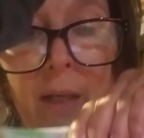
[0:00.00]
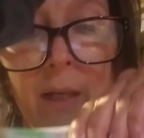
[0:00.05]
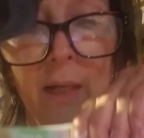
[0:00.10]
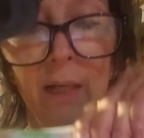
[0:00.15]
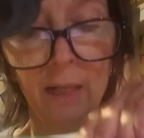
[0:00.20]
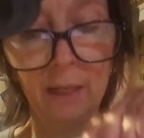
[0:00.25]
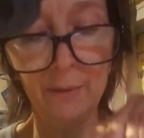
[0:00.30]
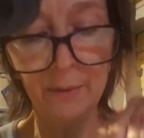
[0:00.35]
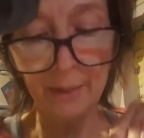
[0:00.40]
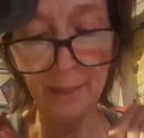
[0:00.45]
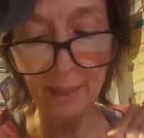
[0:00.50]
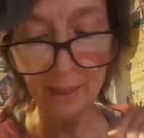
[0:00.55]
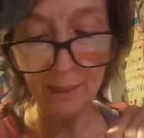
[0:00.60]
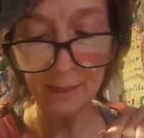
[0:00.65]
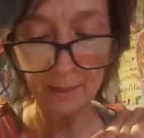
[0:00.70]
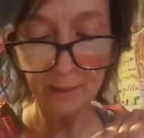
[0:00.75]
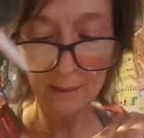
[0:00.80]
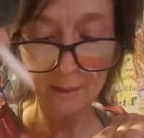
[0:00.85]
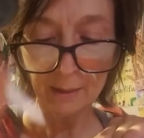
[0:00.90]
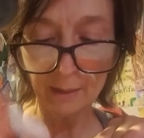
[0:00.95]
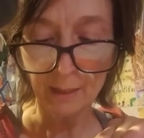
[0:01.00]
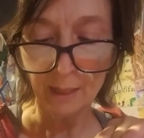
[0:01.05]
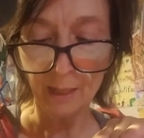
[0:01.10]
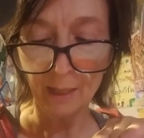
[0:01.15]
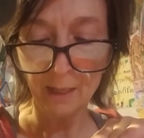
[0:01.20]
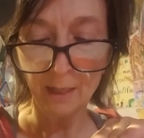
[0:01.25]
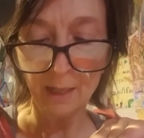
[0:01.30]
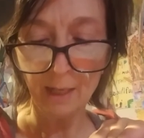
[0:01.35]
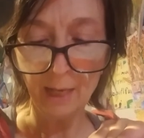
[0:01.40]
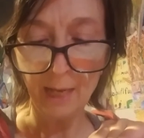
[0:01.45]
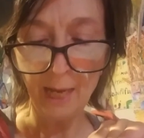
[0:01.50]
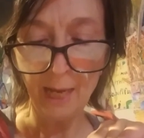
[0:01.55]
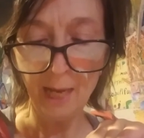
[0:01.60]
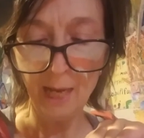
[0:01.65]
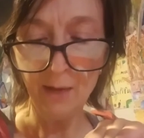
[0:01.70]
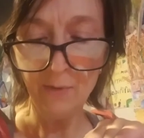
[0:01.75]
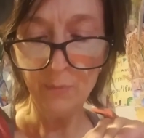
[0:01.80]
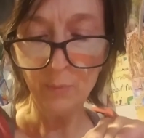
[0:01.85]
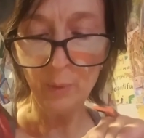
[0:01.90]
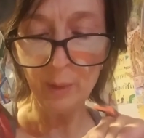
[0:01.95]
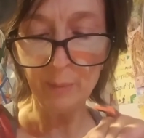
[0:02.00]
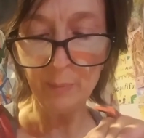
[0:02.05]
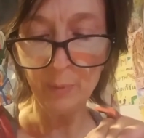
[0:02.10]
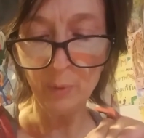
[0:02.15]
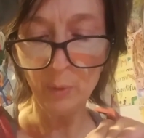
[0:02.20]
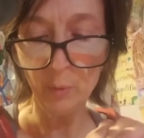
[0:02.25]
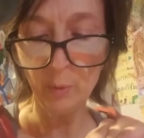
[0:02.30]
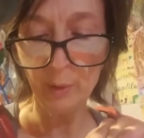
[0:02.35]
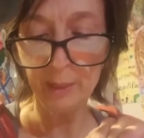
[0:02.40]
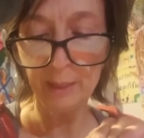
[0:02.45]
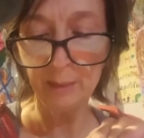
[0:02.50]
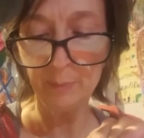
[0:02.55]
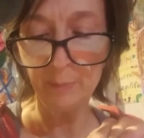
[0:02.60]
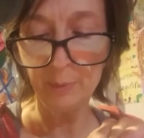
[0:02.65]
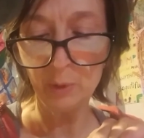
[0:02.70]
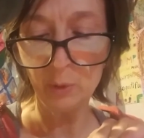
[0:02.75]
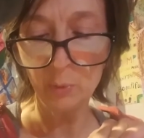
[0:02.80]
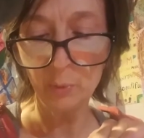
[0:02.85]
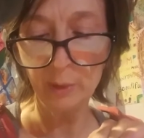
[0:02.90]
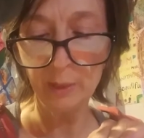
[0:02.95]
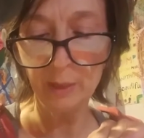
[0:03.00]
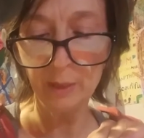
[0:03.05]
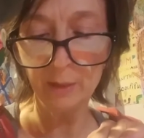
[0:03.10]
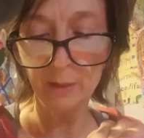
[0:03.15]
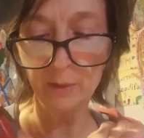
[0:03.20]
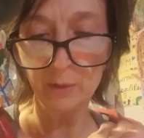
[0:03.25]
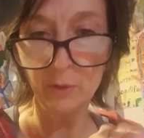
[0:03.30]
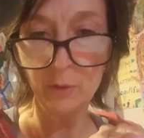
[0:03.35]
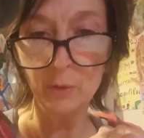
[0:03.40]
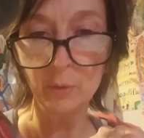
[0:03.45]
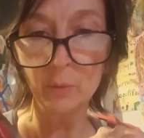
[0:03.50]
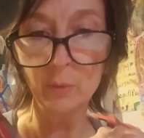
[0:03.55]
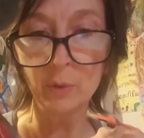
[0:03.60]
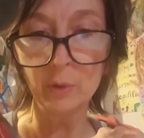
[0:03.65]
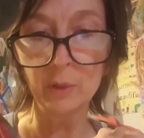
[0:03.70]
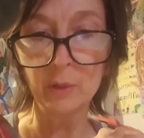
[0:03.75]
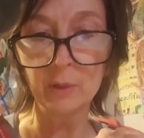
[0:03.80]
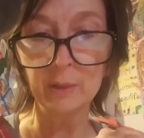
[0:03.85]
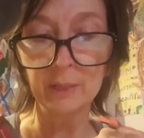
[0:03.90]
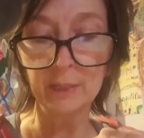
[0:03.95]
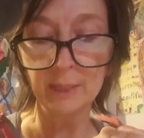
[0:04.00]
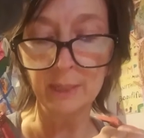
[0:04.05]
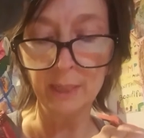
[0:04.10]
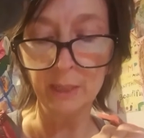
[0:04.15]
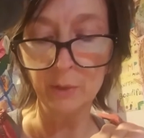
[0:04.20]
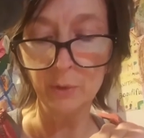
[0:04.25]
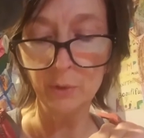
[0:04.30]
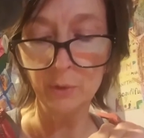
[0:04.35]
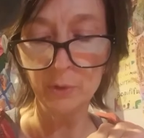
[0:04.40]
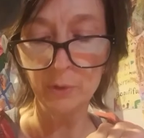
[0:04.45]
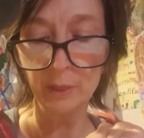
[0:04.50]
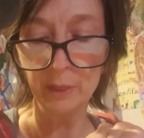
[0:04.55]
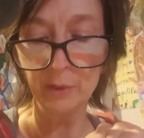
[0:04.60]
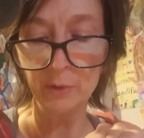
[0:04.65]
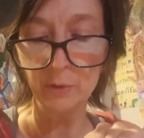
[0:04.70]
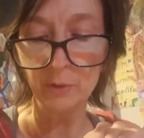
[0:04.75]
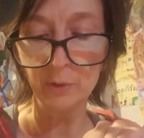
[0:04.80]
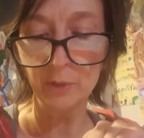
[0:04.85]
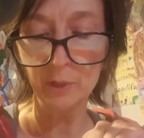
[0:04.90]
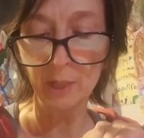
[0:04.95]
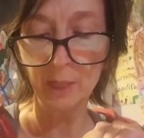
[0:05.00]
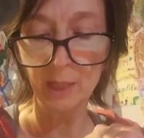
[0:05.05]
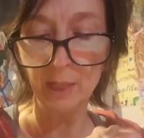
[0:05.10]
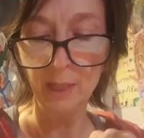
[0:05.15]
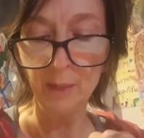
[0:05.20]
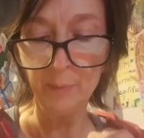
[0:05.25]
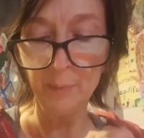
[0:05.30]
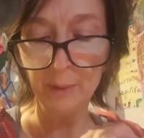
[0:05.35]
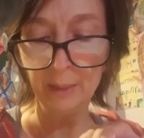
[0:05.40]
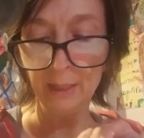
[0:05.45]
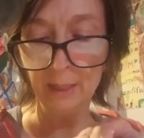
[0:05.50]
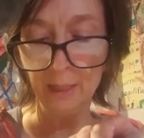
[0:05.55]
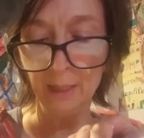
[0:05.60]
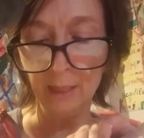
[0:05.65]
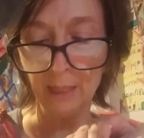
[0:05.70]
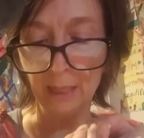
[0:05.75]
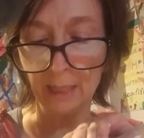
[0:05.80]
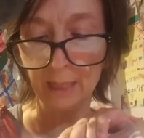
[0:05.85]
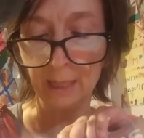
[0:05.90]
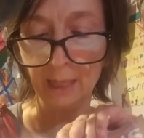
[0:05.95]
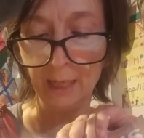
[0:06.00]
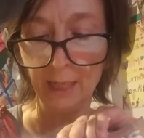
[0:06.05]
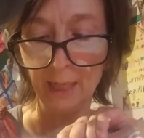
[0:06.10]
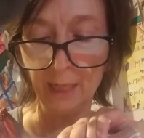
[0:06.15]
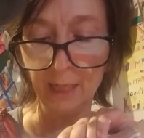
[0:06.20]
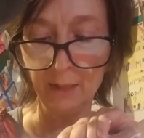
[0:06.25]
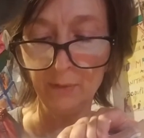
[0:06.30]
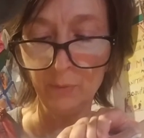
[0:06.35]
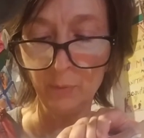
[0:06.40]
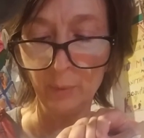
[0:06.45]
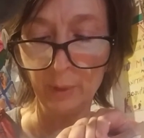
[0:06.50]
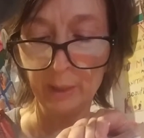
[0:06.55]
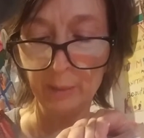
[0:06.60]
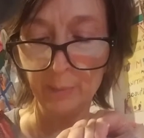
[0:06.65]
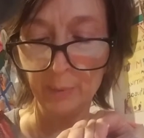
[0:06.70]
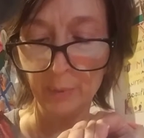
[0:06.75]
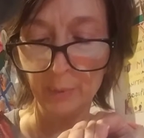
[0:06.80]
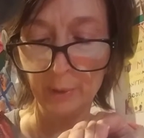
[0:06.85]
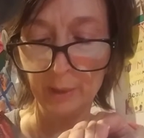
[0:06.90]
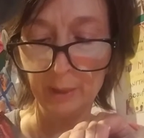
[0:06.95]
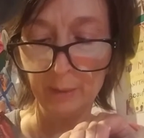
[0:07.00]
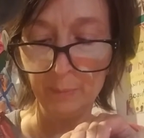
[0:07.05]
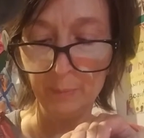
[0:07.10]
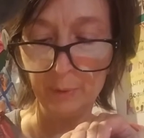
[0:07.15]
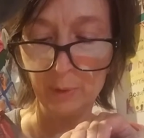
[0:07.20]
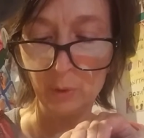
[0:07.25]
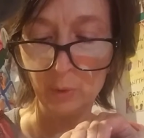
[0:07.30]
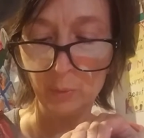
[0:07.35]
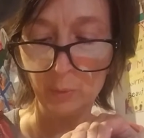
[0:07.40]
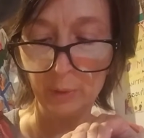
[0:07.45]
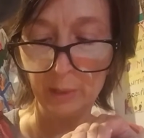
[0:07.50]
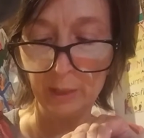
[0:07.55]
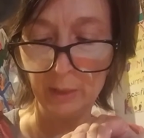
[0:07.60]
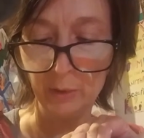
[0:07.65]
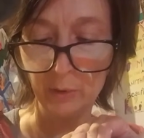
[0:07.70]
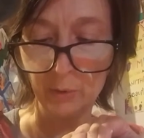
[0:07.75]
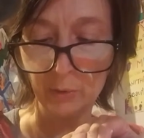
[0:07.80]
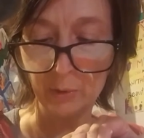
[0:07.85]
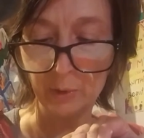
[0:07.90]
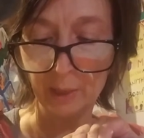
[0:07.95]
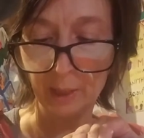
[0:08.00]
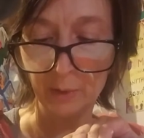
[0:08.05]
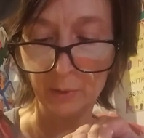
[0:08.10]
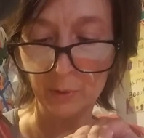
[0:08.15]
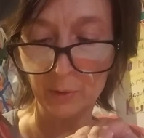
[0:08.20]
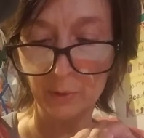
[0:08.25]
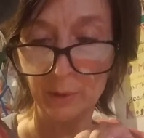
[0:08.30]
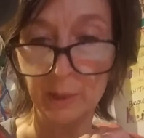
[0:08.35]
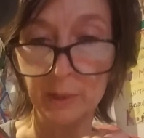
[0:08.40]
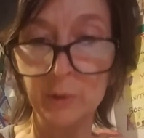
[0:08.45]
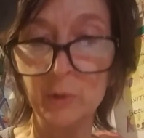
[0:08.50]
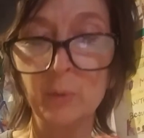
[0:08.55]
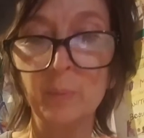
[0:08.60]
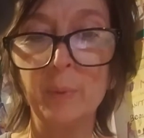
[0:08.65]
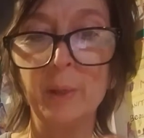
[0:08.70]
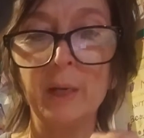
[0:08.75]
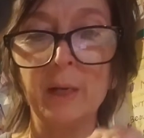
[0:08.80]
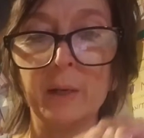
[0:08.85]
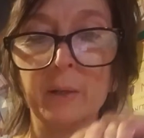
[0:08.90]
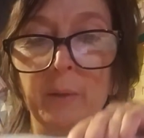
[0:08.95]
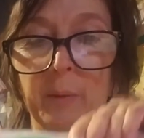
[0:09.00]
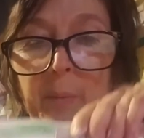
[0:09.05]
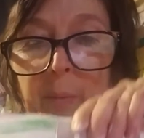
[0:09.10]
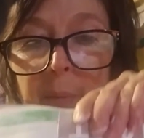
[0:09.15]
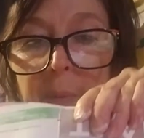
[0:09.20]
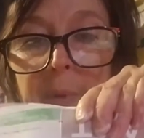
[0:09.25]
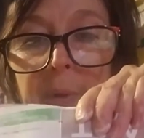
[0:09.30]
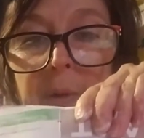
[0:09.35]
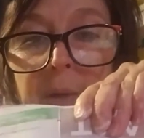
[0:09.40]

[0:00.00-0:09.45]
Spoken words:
And then a halfway point between your center and your top. and a halfway point between your center and your bottom.